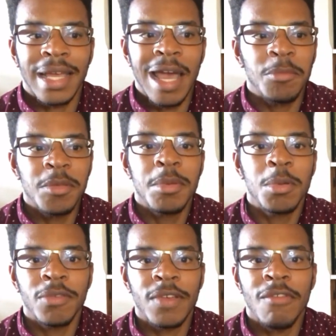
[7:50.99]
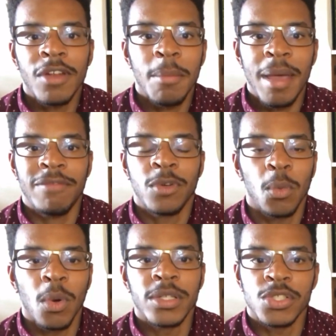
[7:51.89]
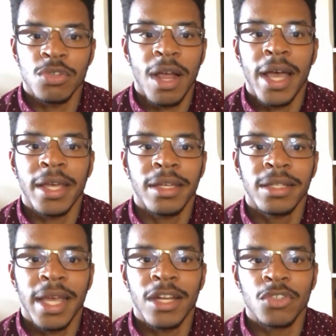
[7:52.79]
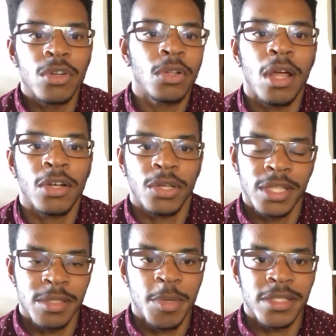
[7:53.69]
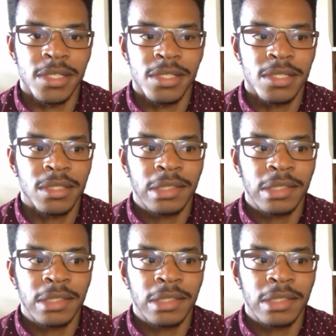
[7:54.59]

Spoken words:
Like, how many people have given up after one try and are no longer in this business?